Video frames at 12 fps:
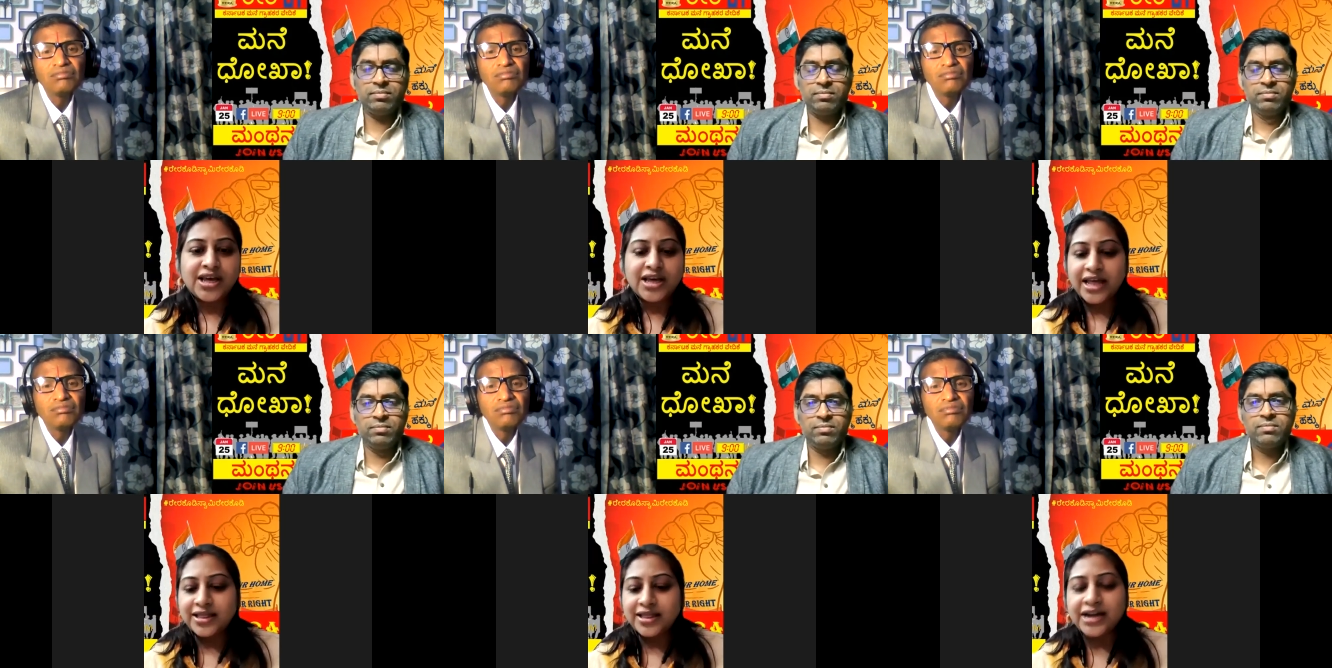
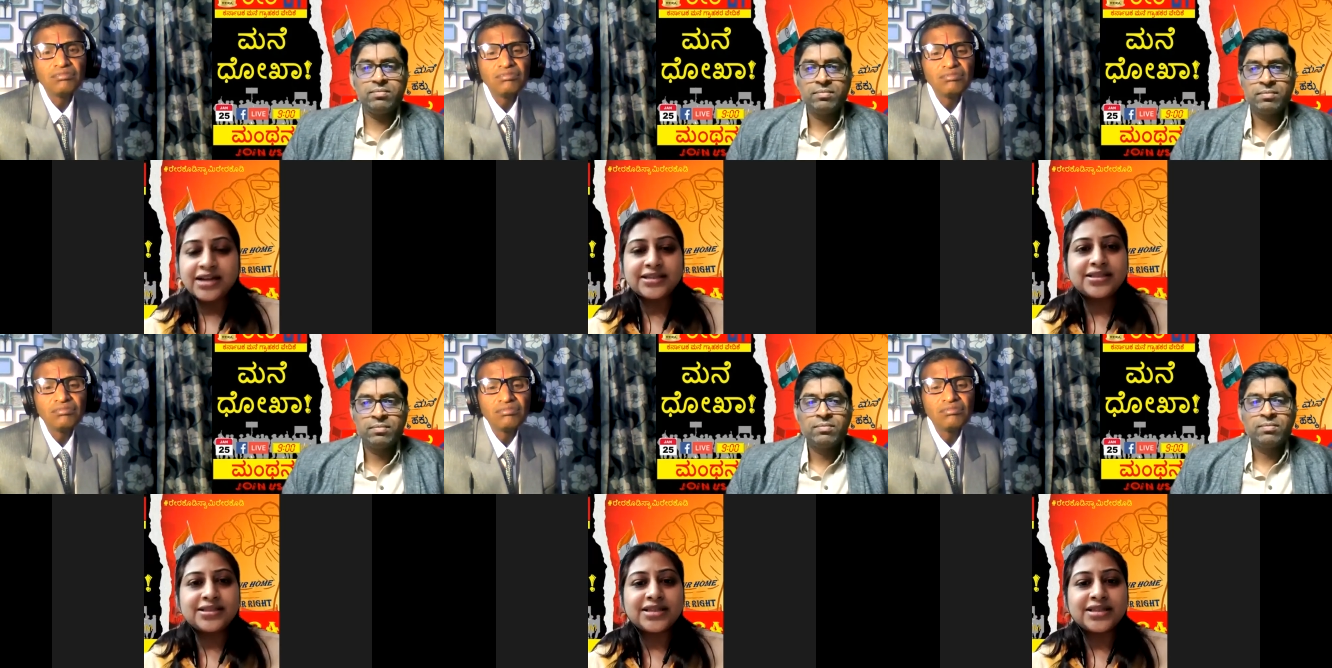Speaker 1: And that
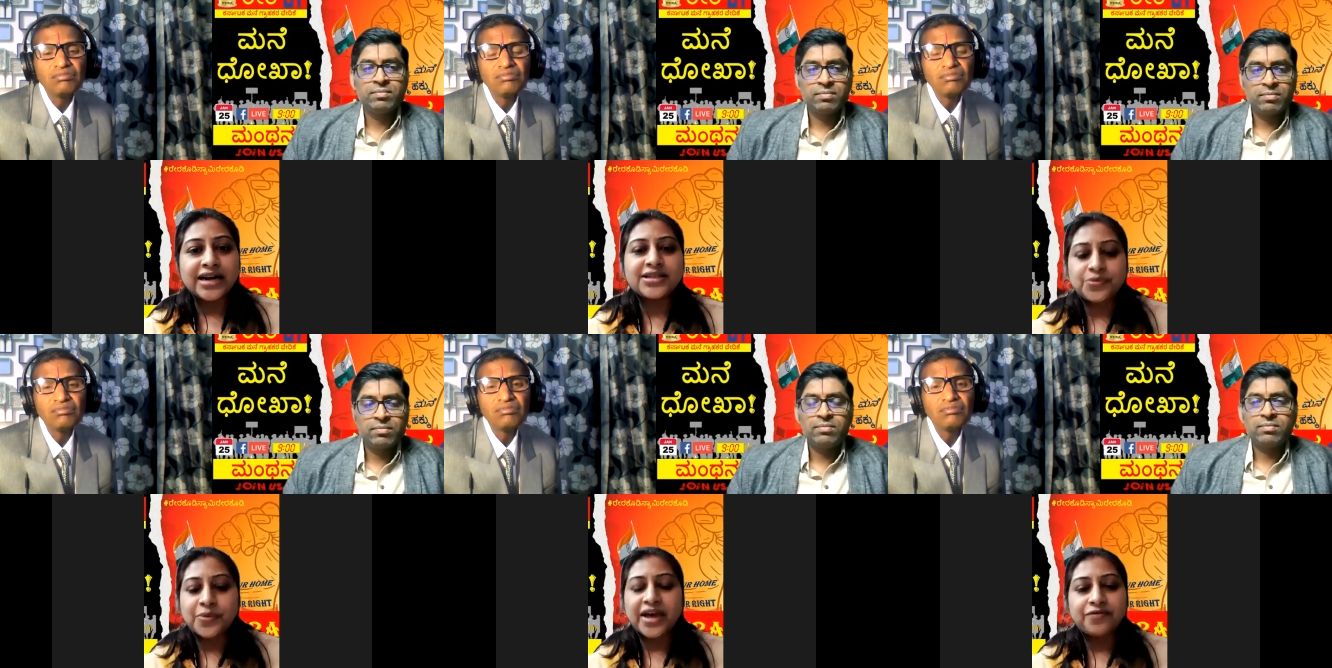is
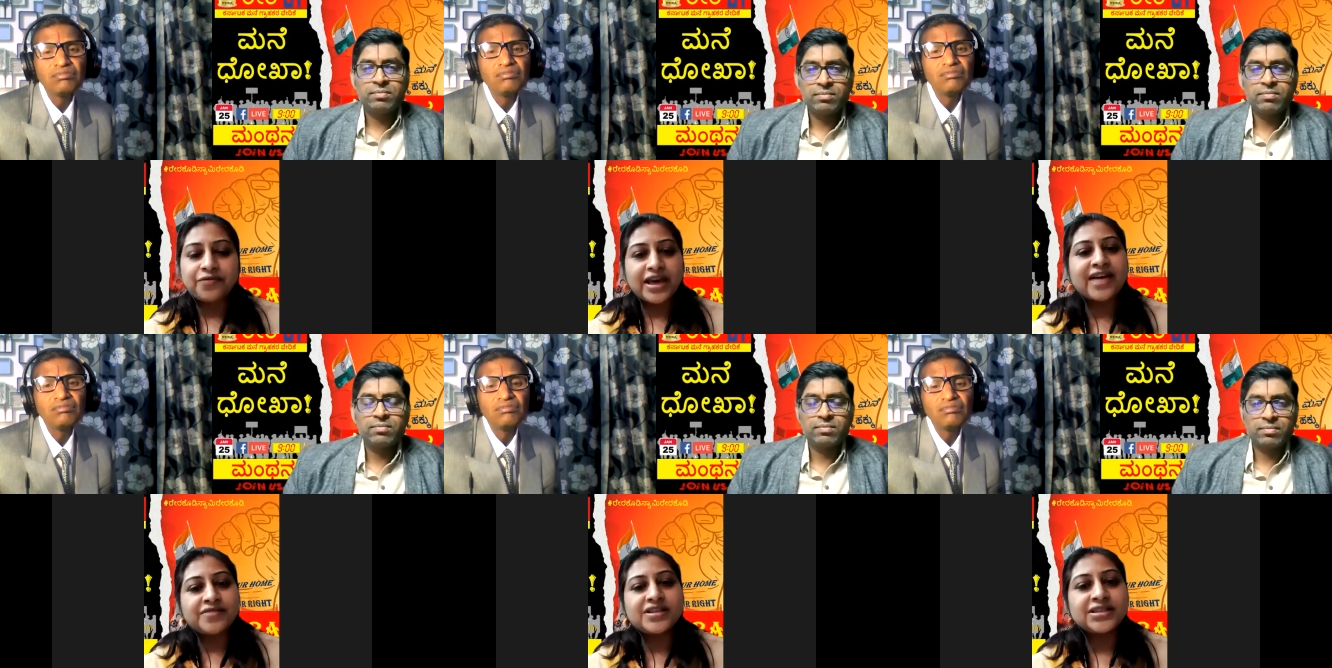why we have this